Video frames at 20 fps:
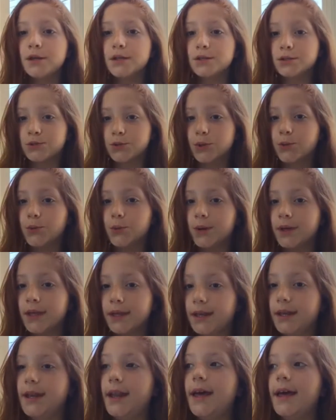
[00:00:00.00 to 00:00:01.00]
So
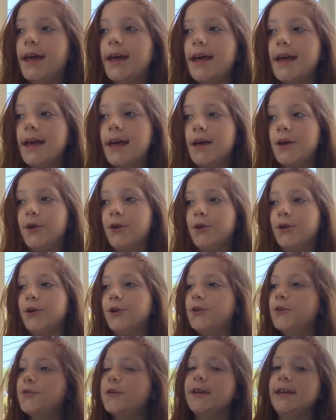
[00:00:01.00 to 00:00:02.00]
when
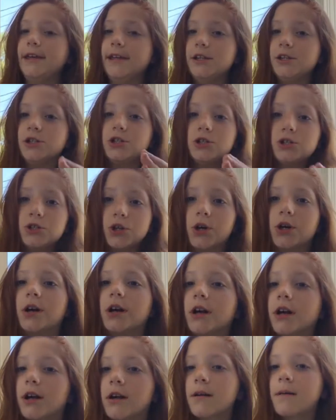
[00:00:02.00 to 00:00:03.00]
you eat
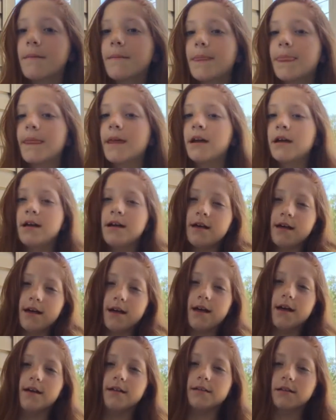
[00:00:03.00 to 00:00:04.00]
sugar
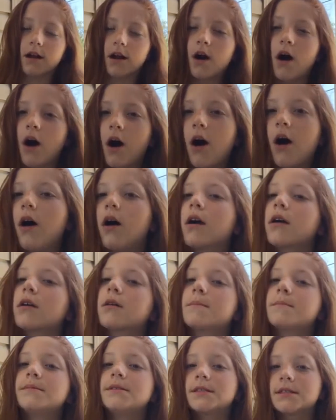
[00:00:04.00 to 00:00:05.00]
and
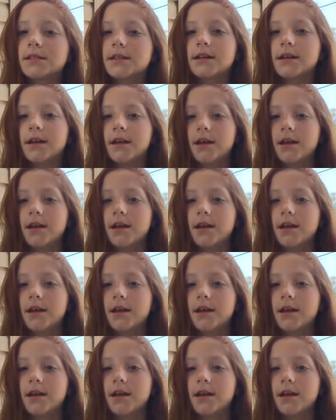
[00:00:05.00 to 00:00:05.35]
carbs,